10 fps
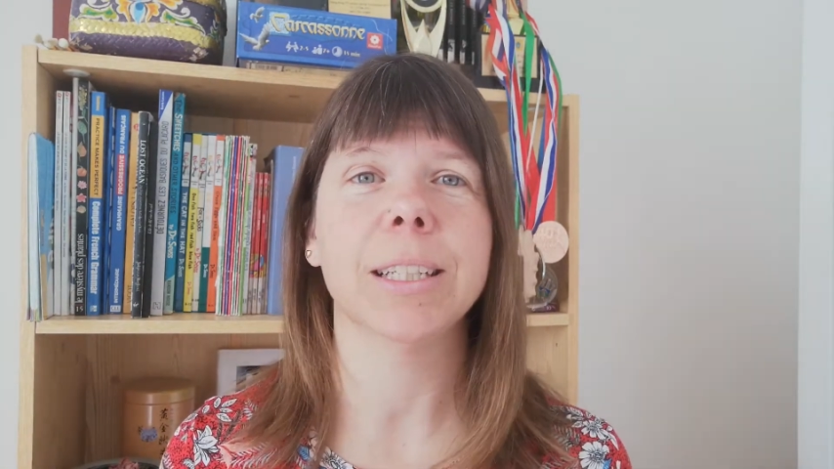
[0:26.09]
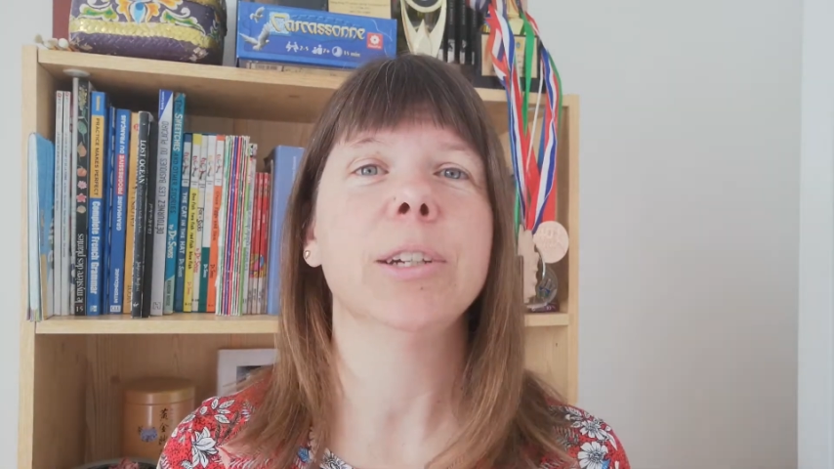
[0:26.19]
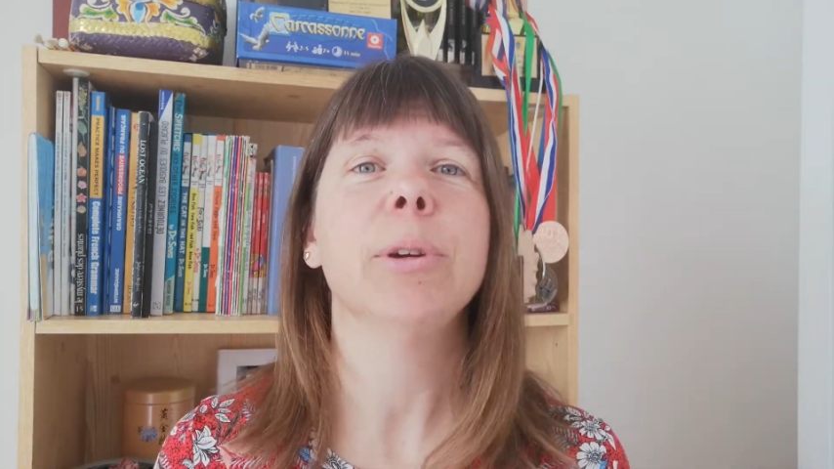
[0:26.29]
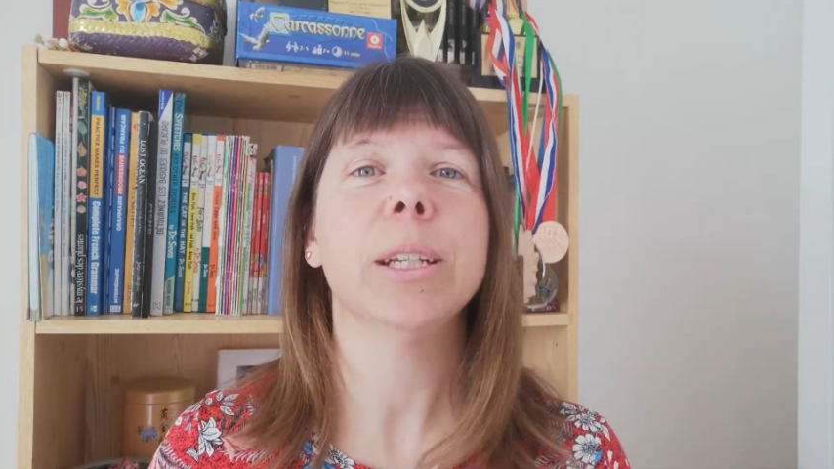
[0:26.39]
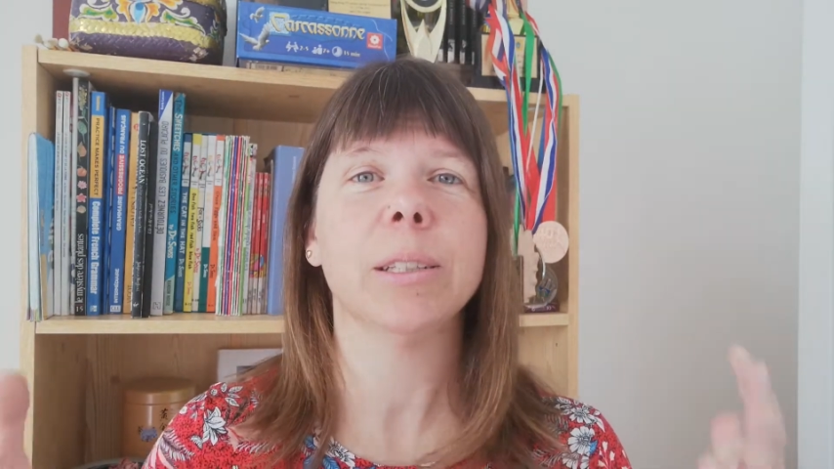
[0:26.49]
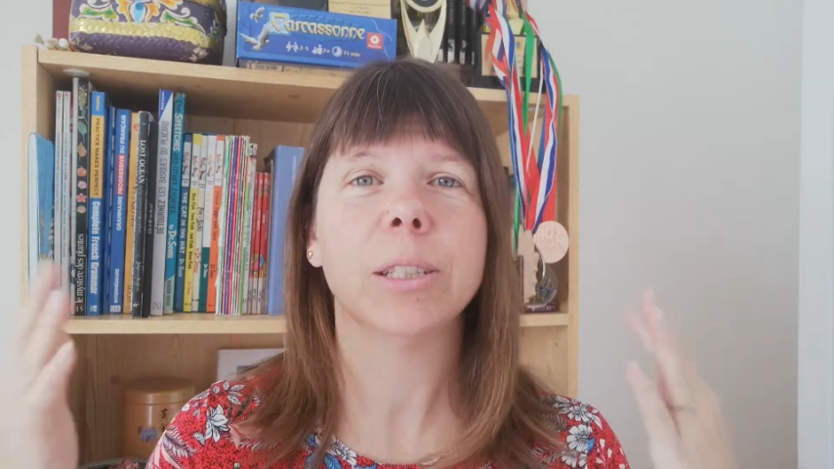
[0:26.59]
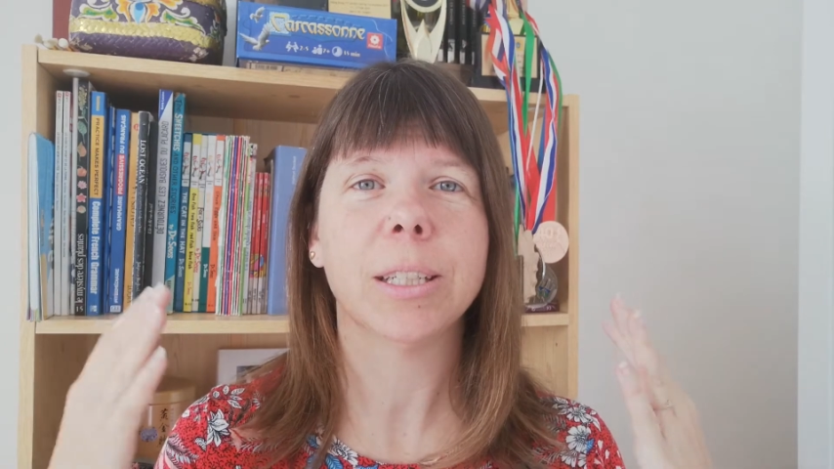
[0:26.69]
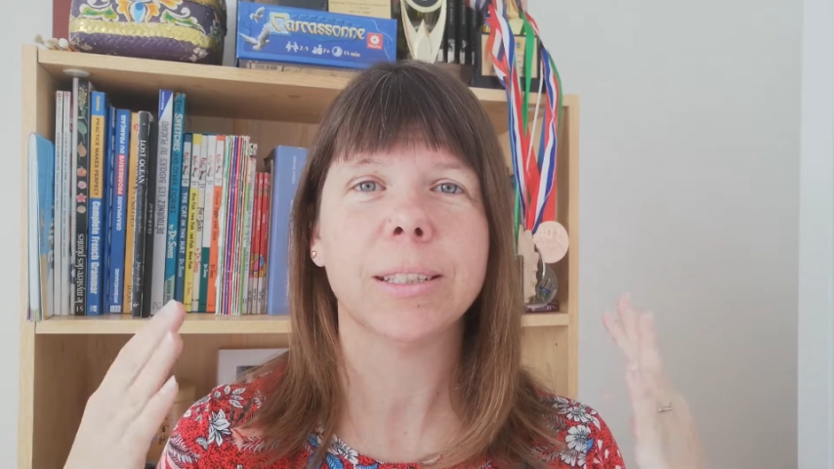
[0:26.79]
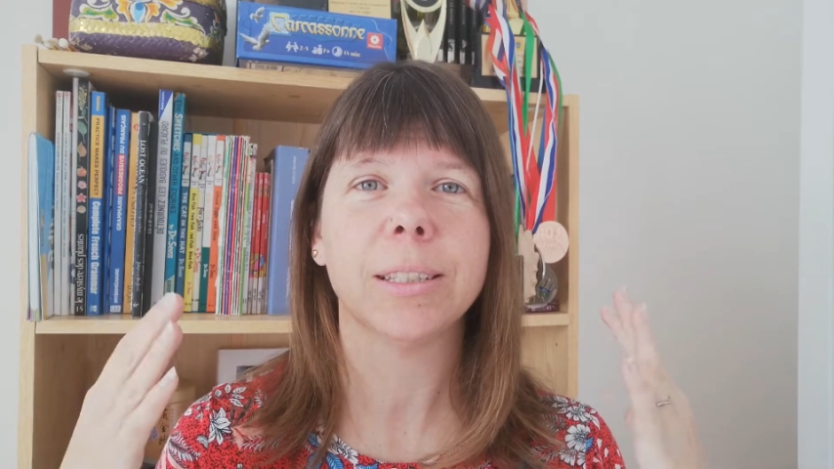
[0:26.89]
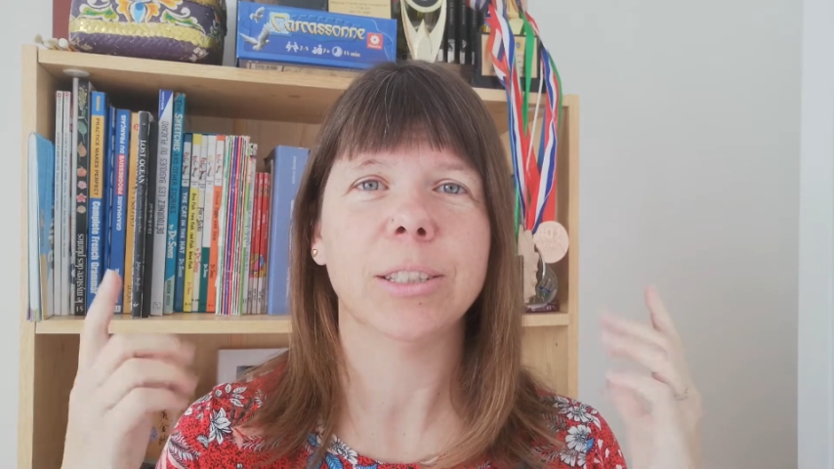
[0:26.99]
Anyway, it's
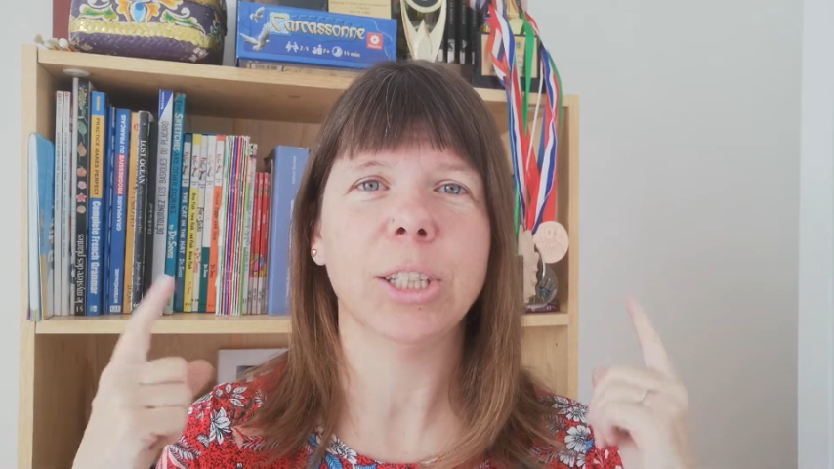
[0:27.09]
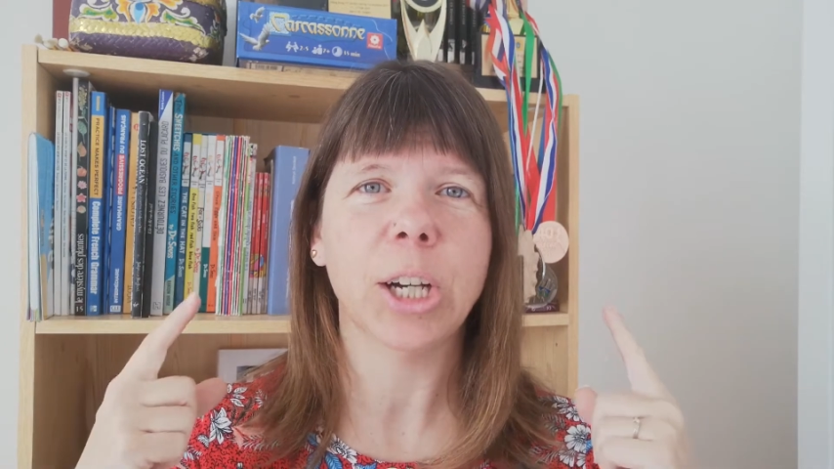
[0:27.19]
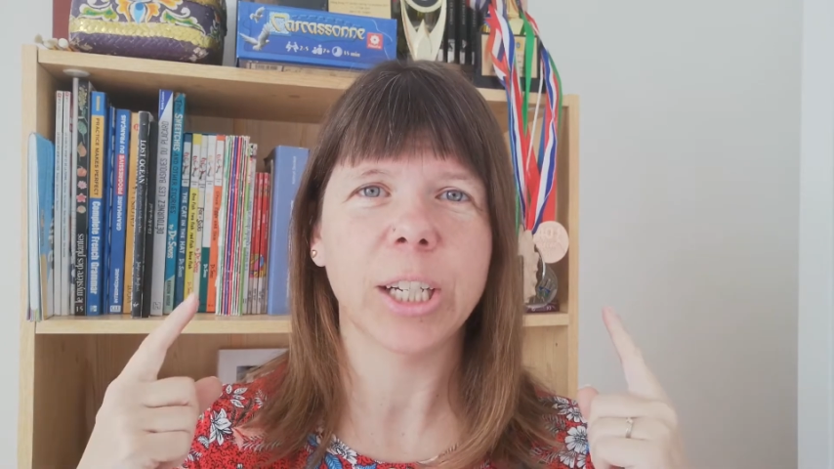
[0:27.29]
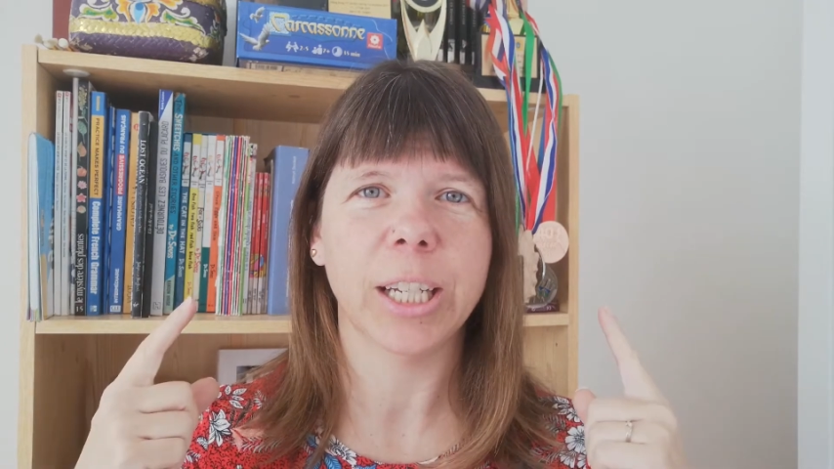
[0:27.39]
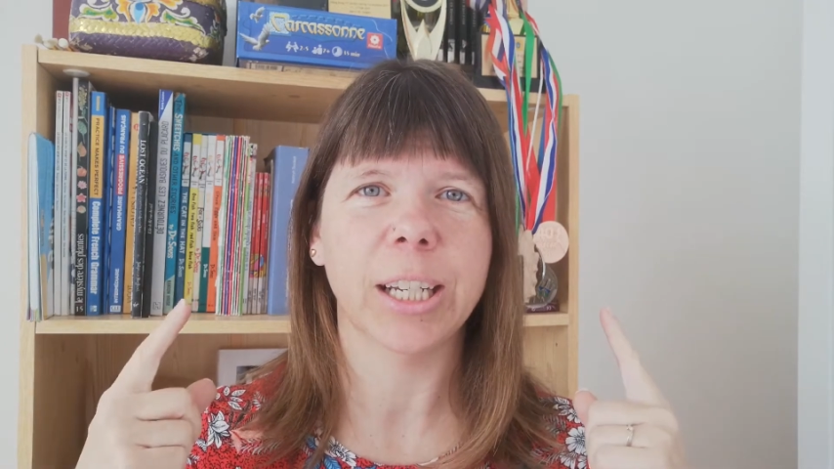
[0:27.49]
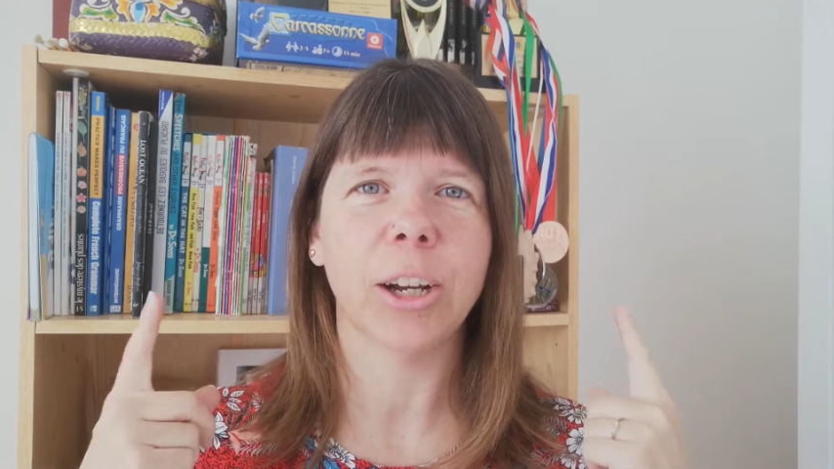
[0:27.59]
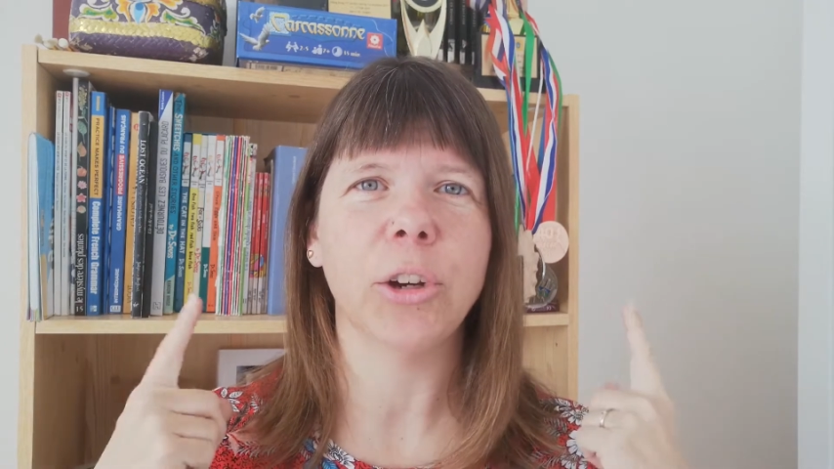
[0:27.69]
just dawning